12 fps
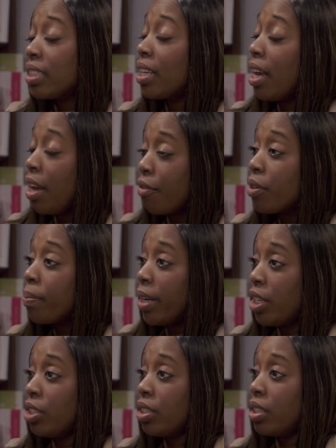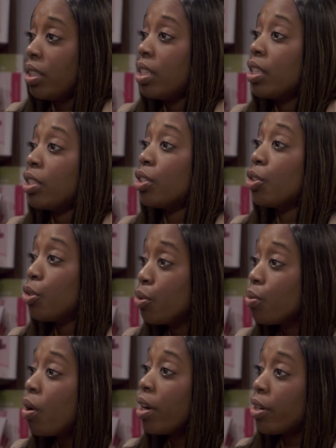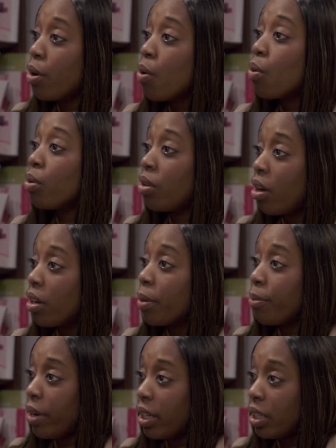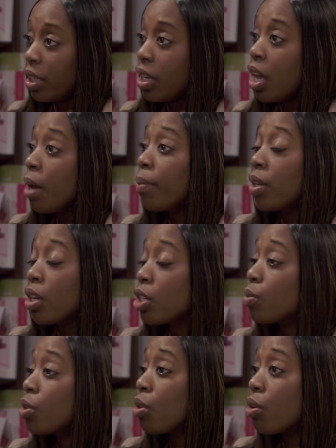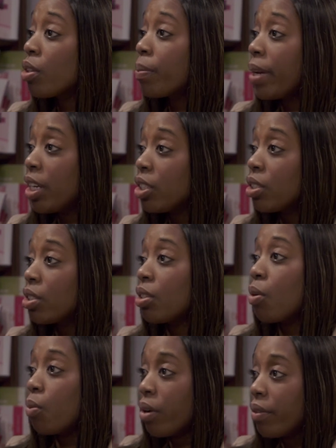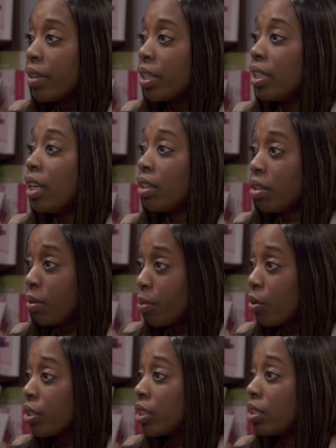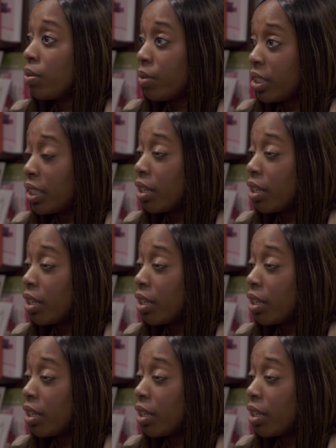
to every patient is you are no longer pregnant, because we know the patients are worried that the abortion wasn't